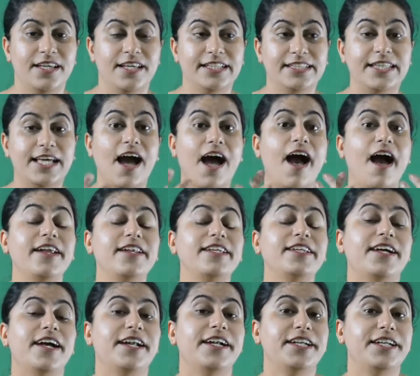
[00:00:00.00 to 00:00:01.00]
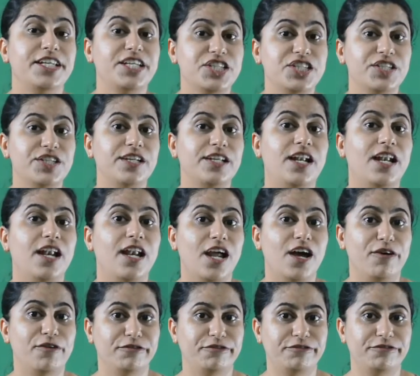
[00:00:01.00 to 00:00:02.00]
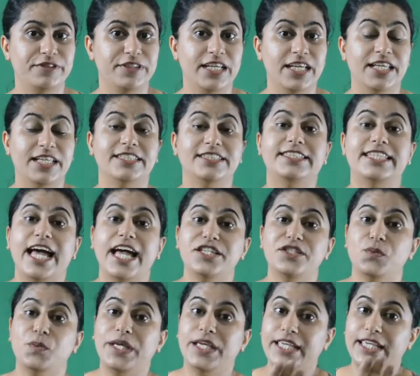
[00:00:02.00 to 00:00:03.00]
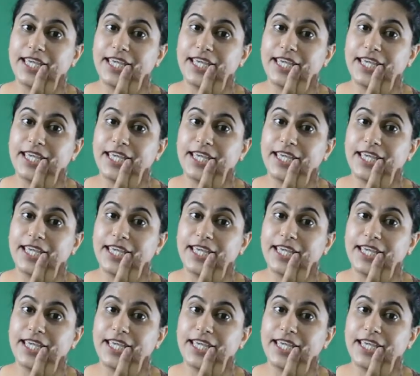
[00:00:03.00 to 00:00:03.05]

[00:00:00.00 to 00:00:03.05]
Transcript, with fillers: the unconditional love that we